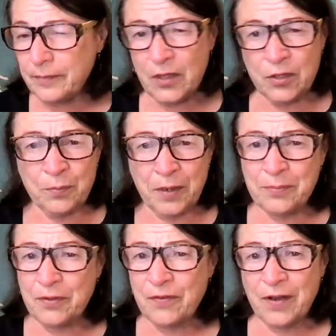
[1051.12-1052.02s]
you might
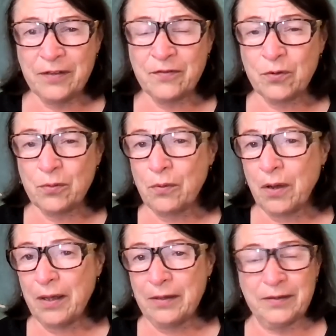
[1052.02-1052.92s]
be fine for a
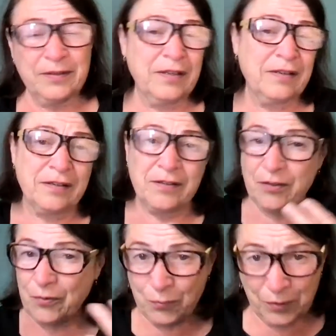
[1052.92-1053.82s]
while, and then
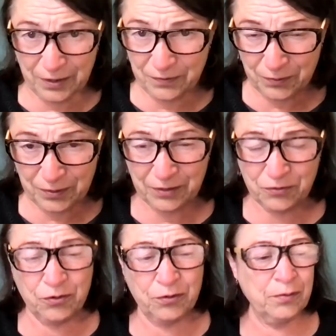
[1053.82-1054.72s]
another wave will hit
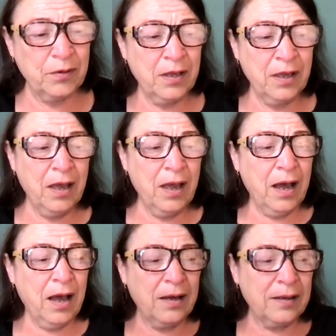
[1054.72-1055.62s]
you.
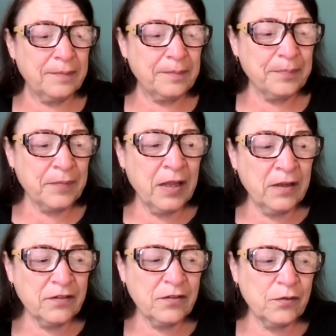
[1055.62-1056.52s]

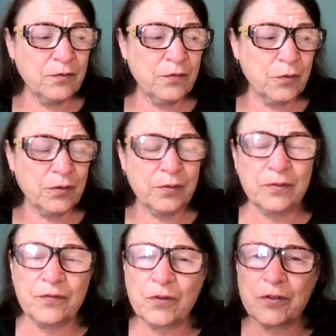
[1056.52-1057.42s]
So for
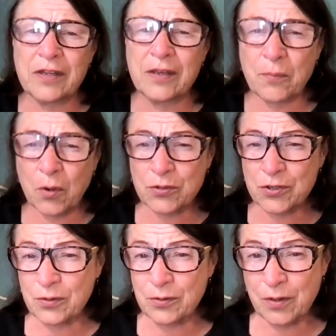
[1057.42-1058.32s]
the
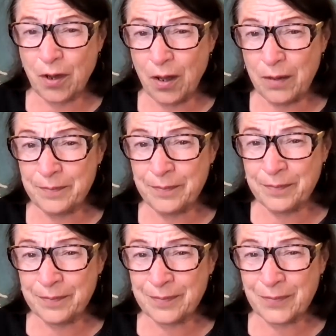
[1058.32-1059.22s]
emotional calm,
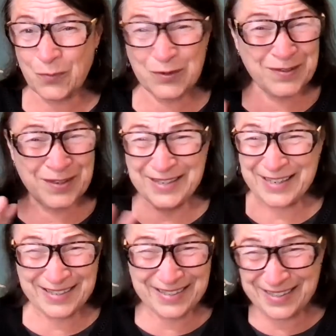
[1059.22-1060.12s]
once again,
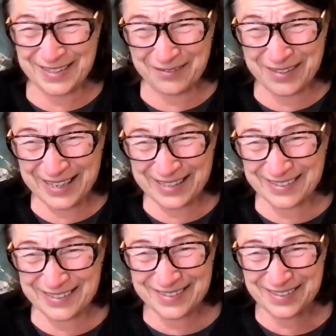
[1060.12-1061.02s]
anything that we had
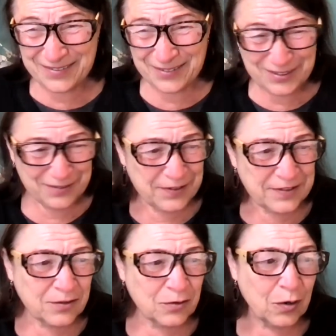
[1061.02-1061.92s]
listed for the
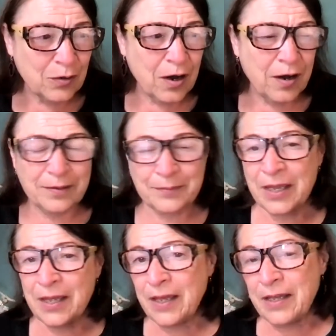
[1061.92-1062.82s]
physical calm,
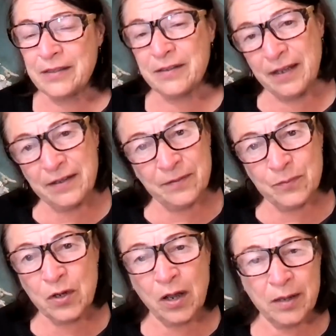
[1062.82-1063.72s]
take some
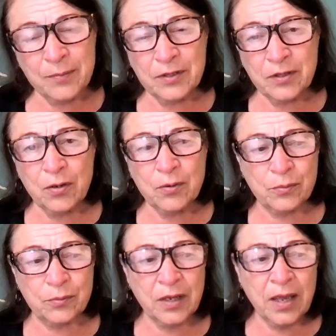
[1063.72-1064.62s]
time
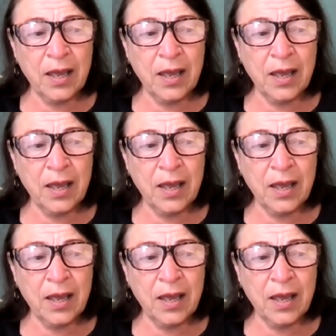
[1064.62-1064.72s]
alone,